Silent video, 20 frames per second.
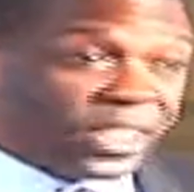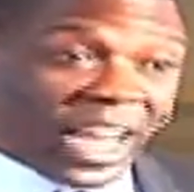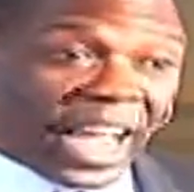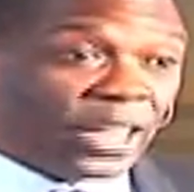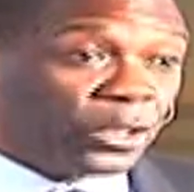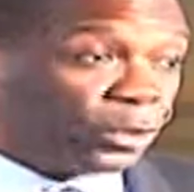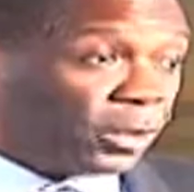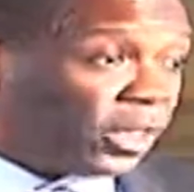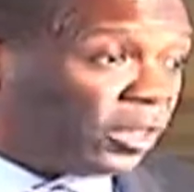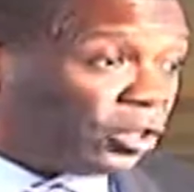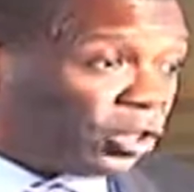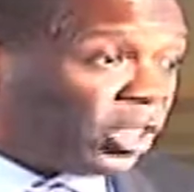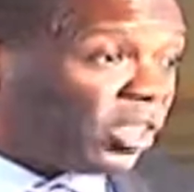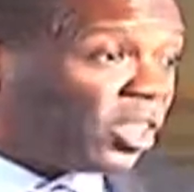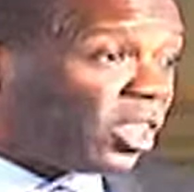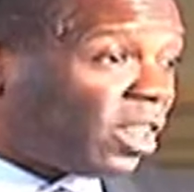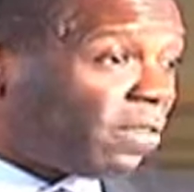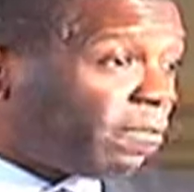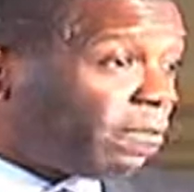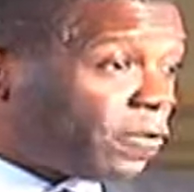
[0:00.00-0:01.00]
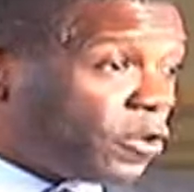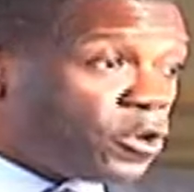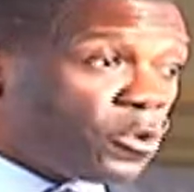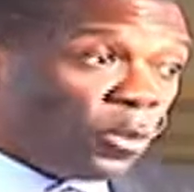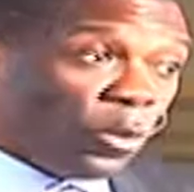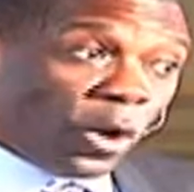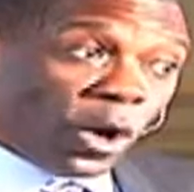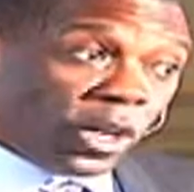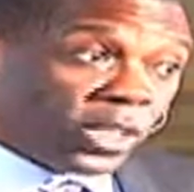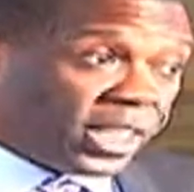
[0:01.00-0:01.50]
actually Jesus a few
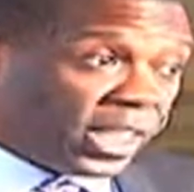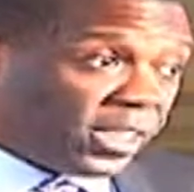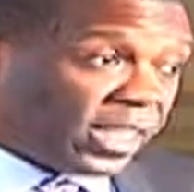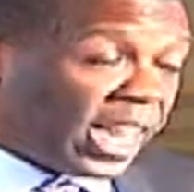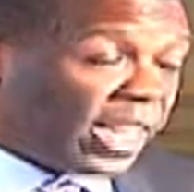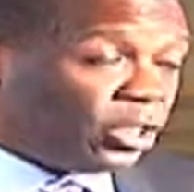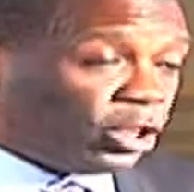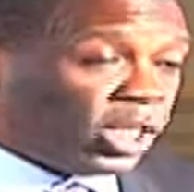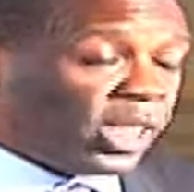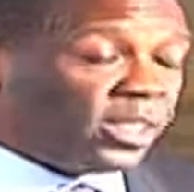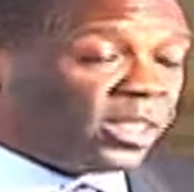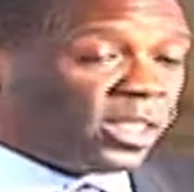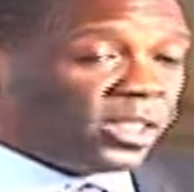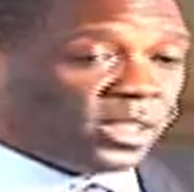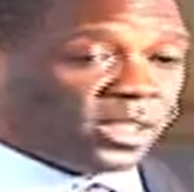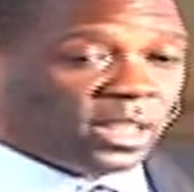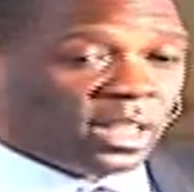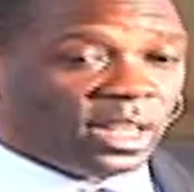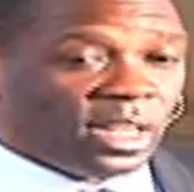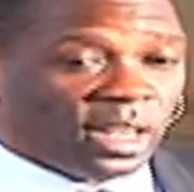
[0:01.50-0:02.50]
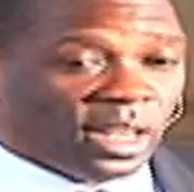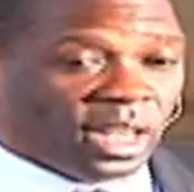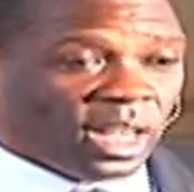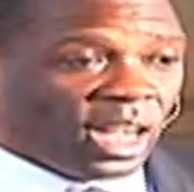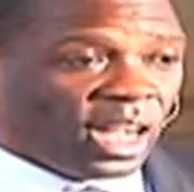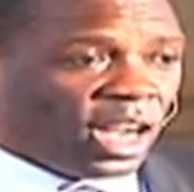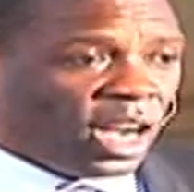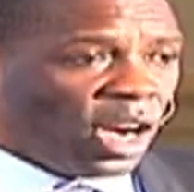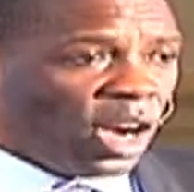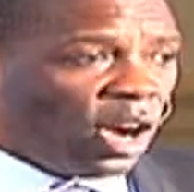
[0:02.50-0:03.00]
words, he said, "Jesus,
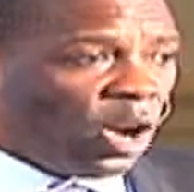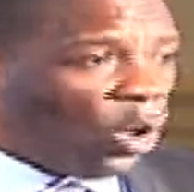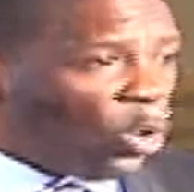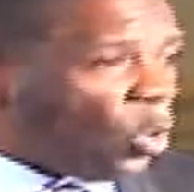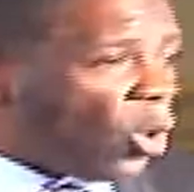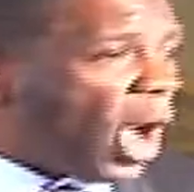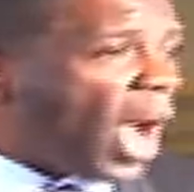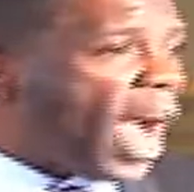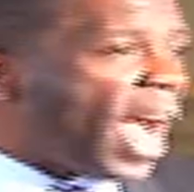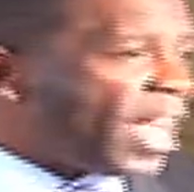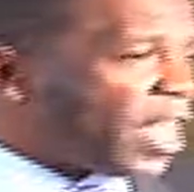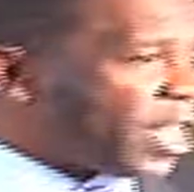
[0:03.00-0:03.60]
who are